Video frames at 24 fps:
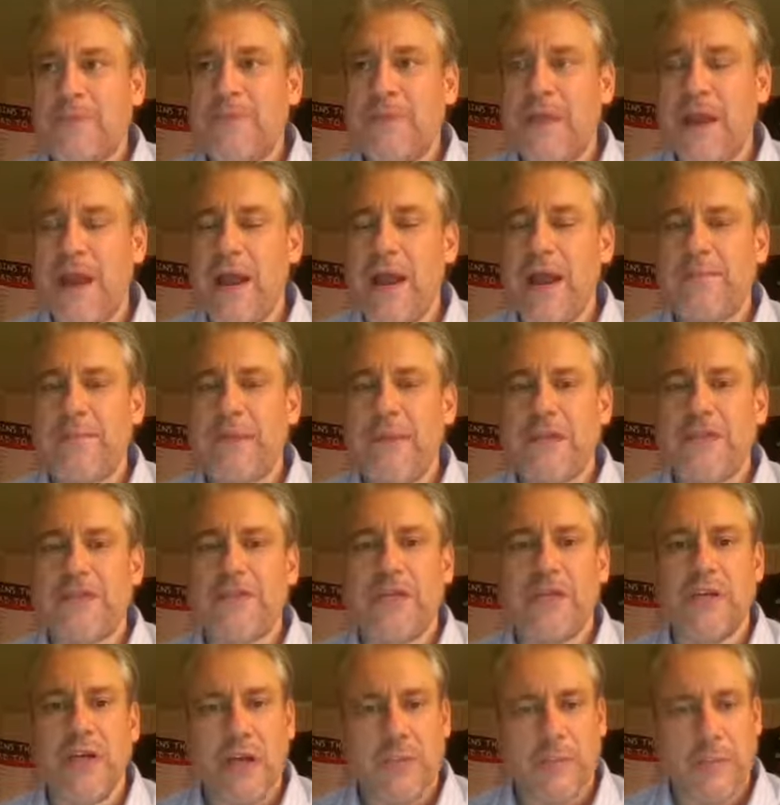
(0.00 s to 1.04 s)
that I had
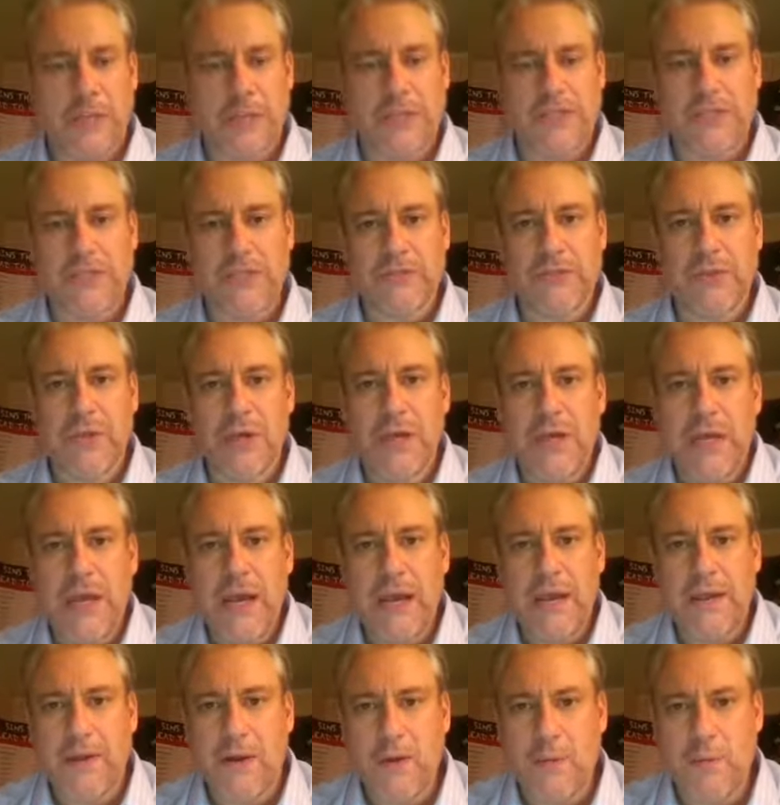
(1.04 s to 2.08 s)
mentioned, God bless you.
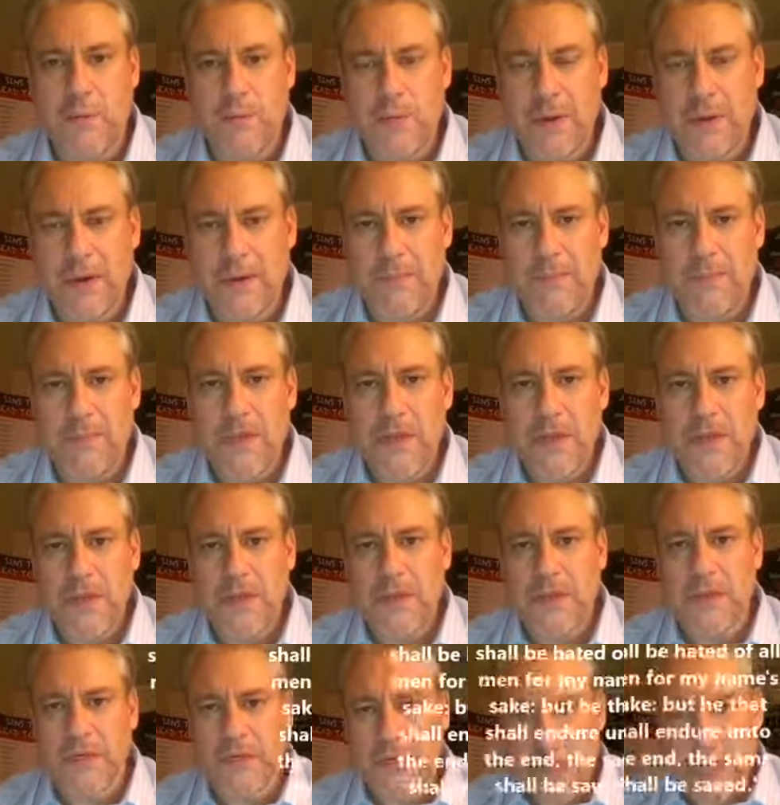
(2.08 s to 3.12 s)
I hope um,
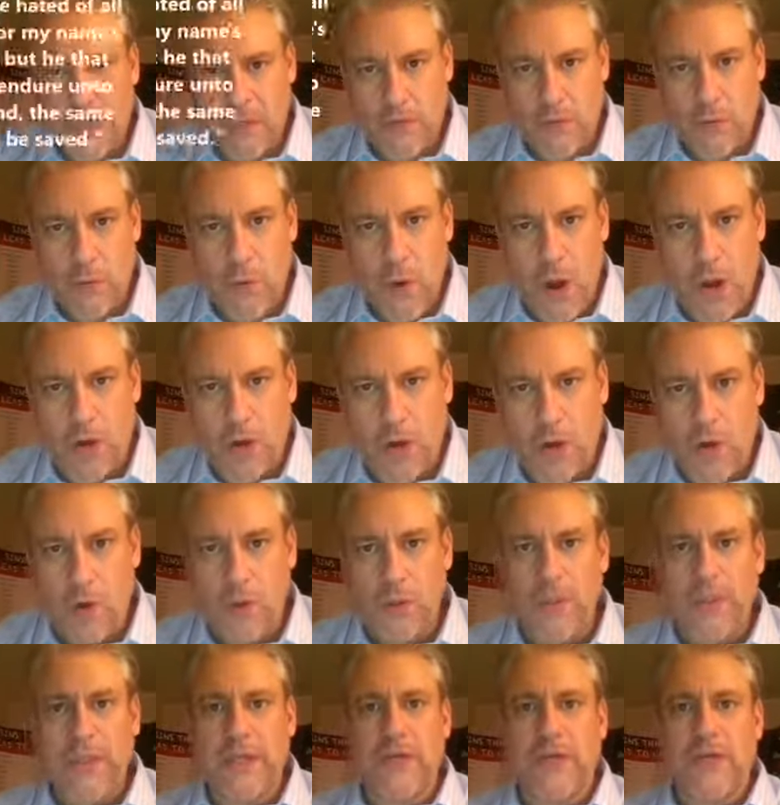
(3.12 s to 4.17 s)
you continue to walk
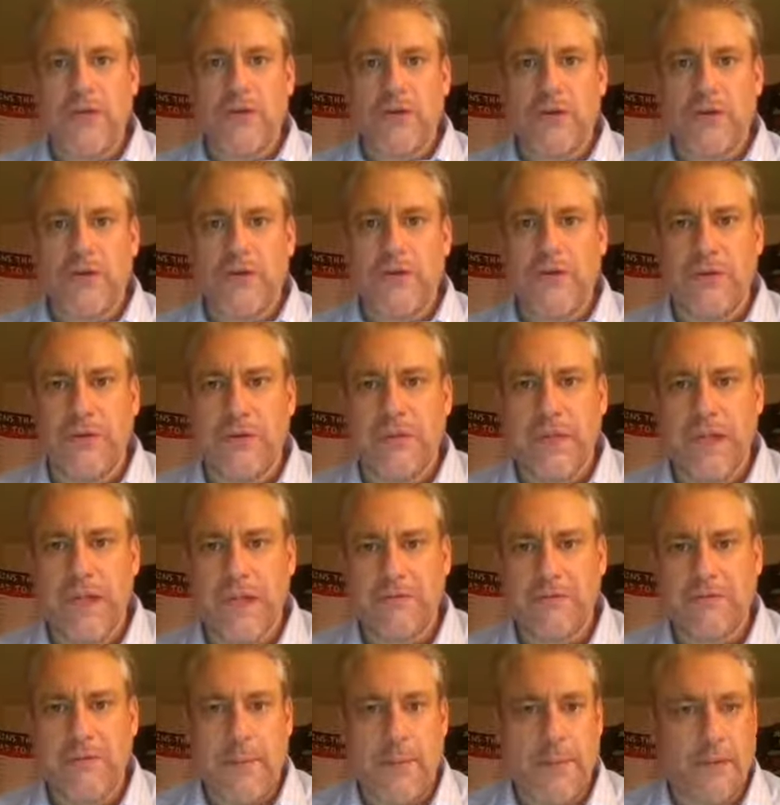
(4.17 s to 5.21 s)
holy and endure till the
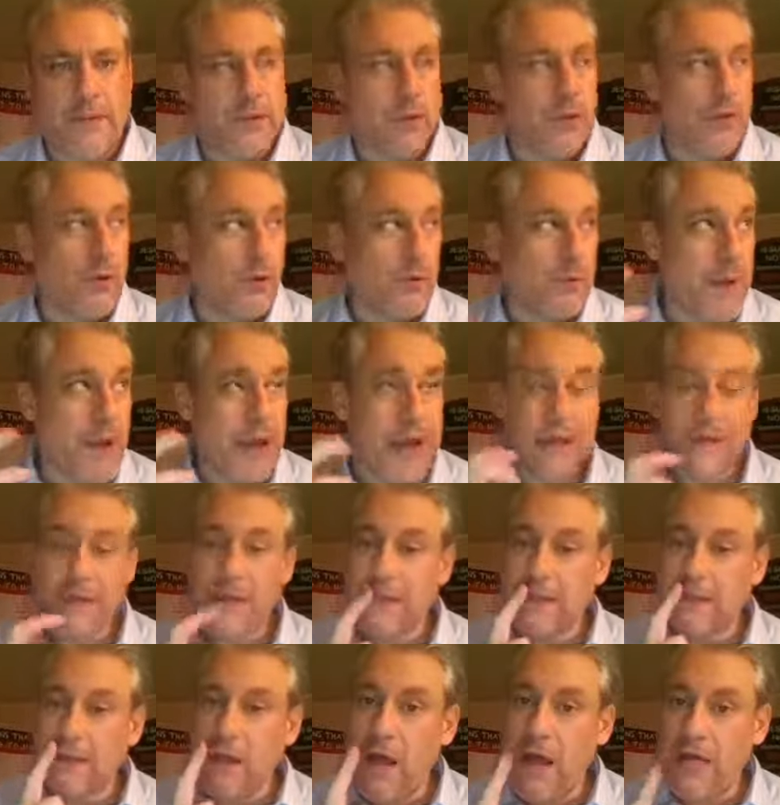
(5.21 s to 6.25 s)
end. Remember, don't look back
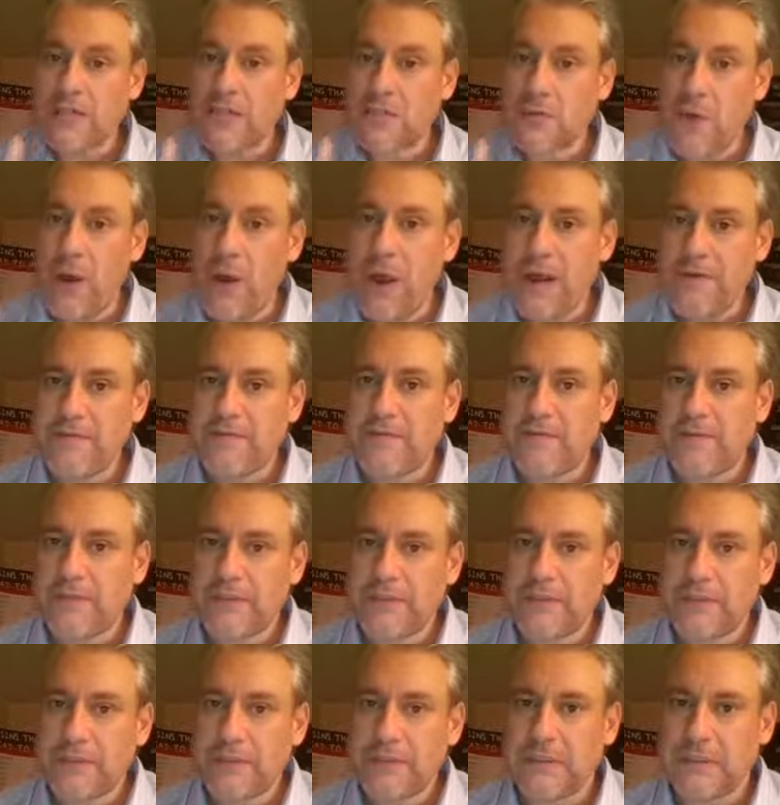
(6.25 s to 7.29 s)
like Lot's wife.
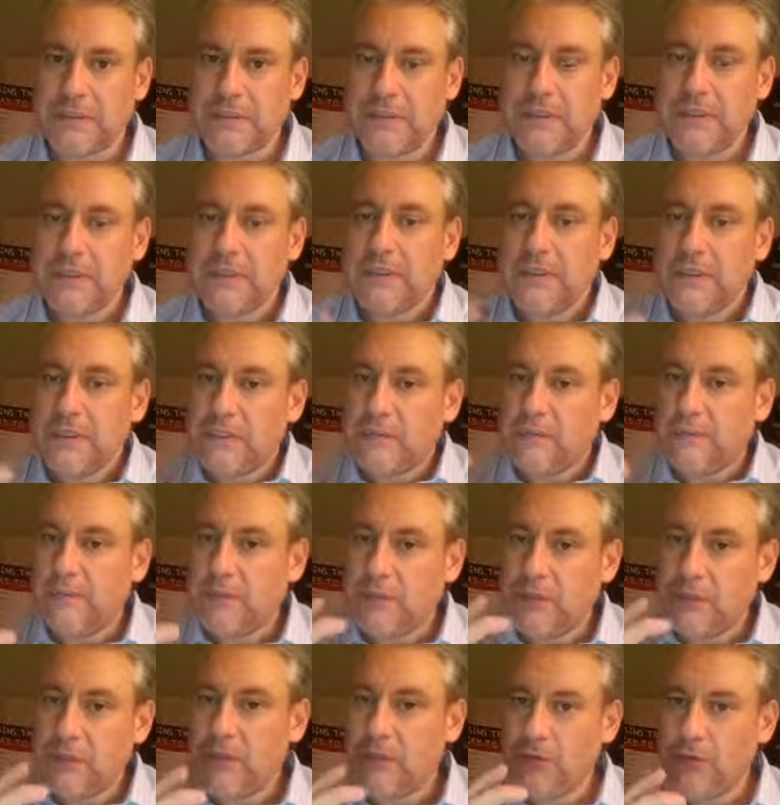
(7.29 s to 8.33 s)

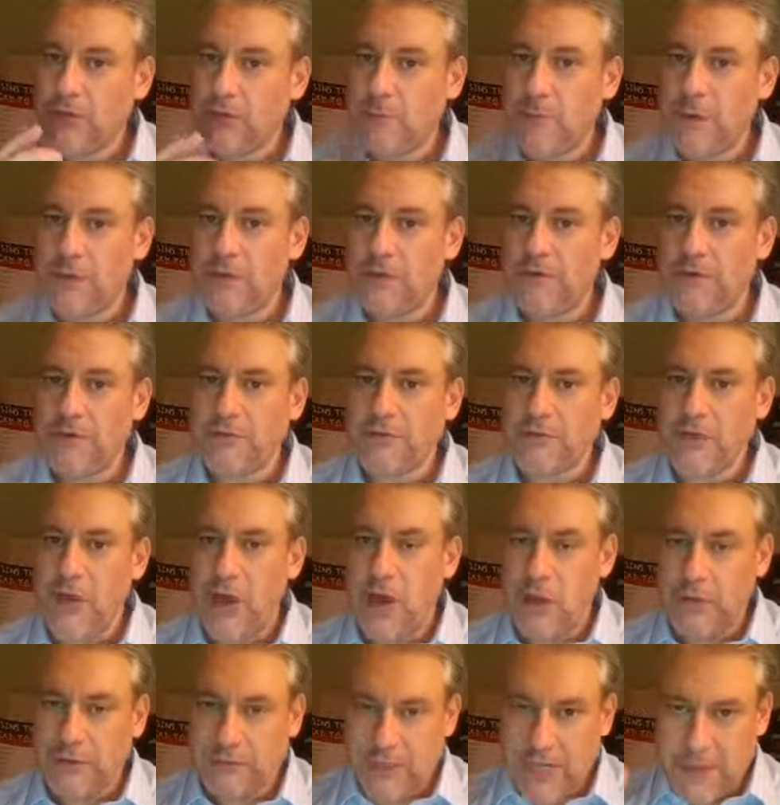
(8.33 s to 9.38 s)
Turn into a pillar of
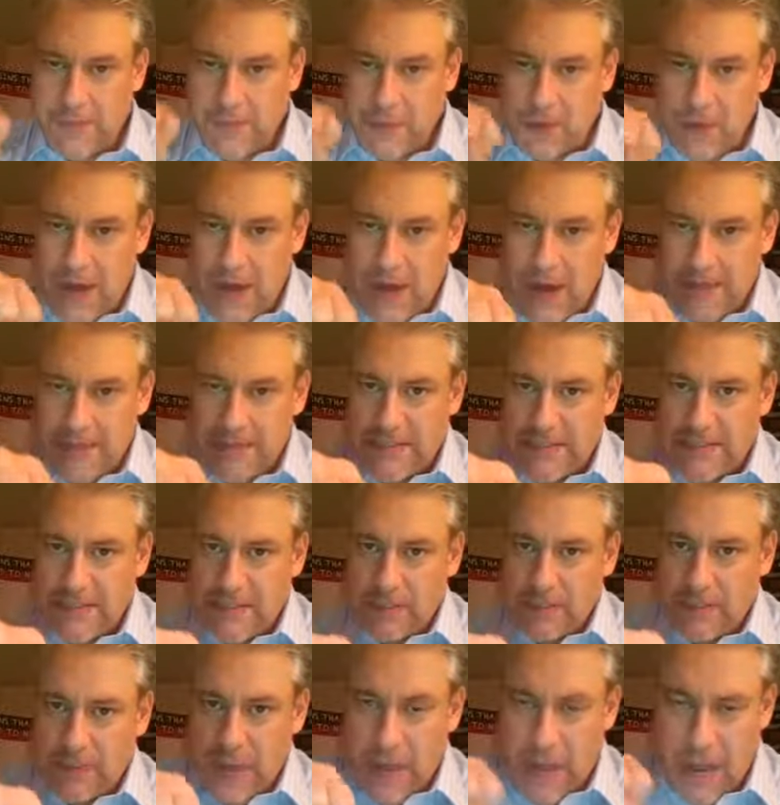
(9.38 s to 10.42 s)
salt. Keep your hands to the
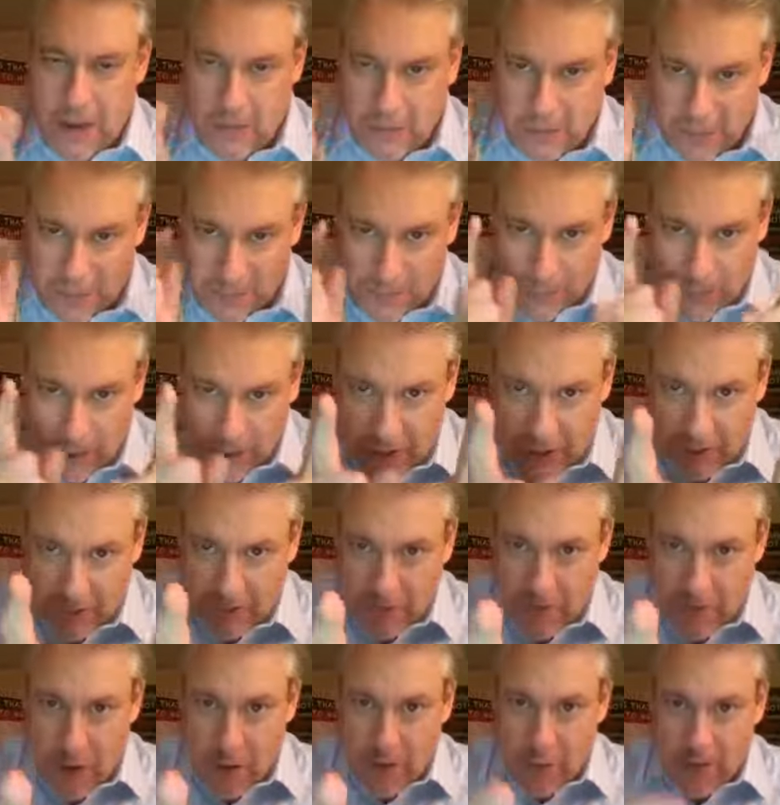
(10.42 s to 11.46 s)
plow. Keep looking
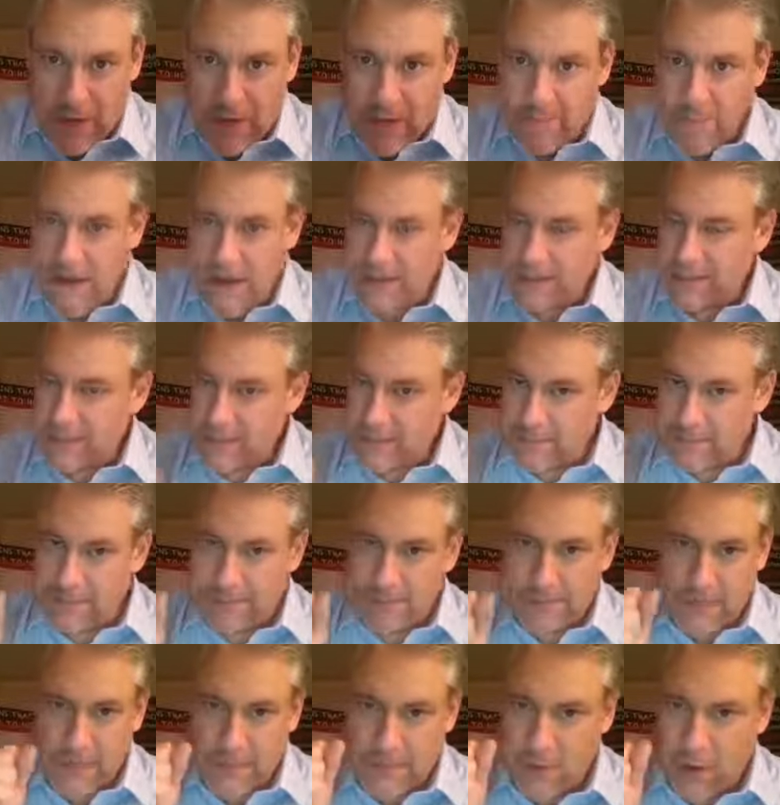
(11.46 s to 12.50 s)
forward. Amen. Keep
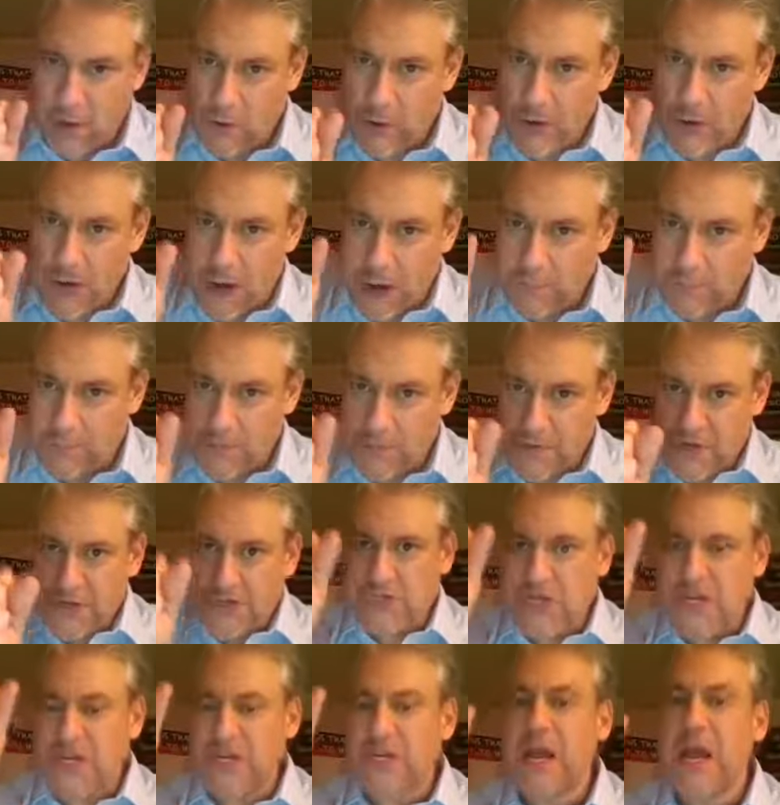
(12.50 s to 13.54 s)
keep going out and
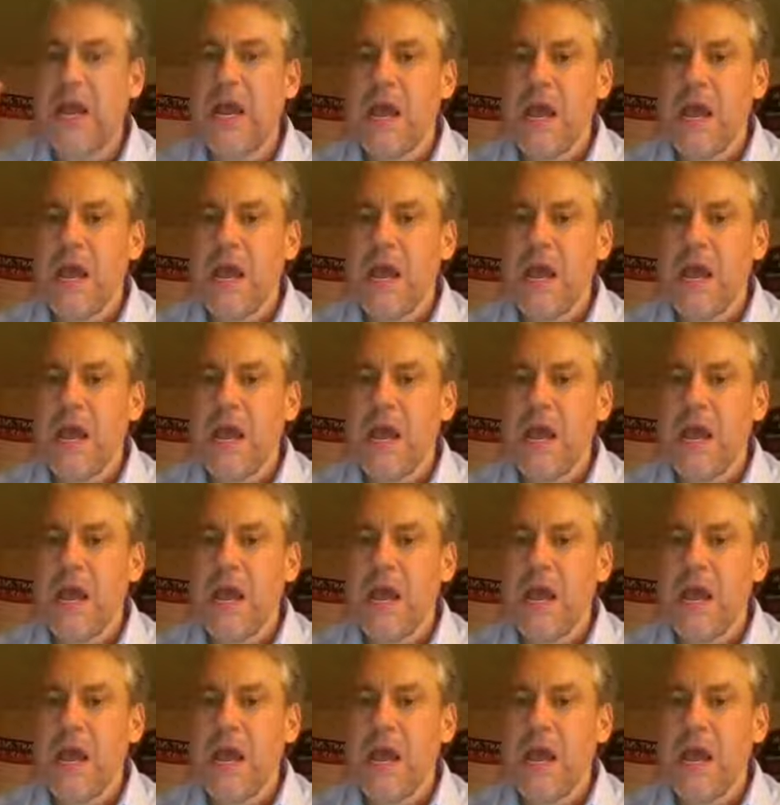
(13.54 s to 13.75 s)
preaching.